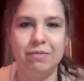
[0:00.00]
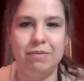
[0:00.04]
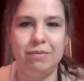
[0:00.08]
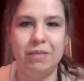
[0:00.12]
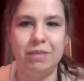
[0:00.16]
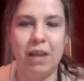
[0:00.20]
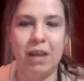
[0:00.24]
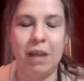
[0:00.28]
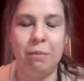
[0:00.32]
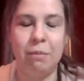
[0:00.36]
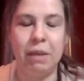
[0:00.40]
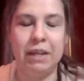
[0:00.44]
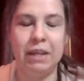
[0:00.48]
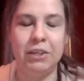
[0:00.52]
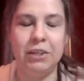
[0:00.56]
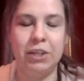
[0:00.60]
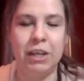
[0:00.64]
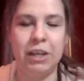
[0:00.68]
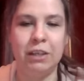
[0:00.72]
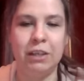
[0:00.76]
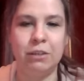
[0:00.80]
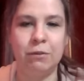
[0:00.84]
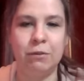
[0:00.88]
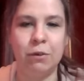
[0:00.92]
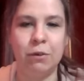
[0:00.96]
I might
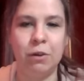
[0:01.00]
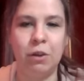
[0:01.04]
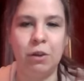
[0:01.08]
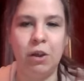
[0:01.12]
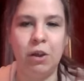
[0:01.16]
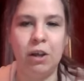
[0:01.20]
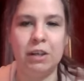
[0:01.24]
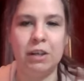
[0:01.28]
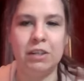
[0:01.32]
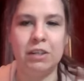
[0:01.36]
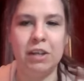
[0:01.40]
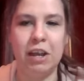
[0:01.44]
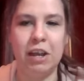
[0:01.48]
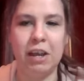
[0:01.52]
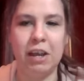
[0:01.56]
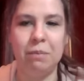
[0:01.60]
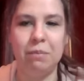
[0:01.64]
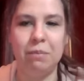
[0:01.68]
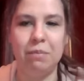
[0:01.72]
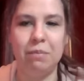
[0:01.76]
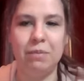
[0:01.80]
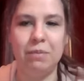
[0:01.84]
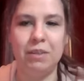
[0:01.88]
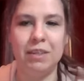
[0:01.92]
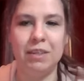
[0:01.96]
chase for a long time,
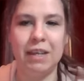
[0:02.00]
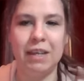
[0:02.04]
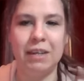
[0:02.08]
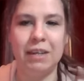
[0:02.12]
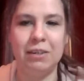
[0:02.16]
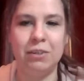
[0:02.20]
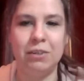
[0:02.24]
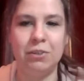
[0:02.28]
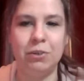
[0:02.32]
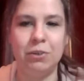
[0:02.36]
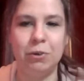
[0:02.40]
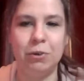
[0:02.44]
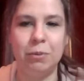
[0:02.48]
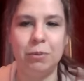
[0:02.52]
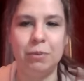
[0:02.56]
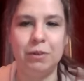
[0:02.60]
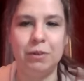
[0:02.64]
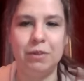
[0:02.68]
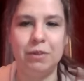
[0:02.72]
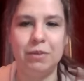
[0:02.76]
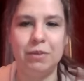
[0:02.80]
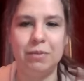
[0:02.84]
stay disturbed.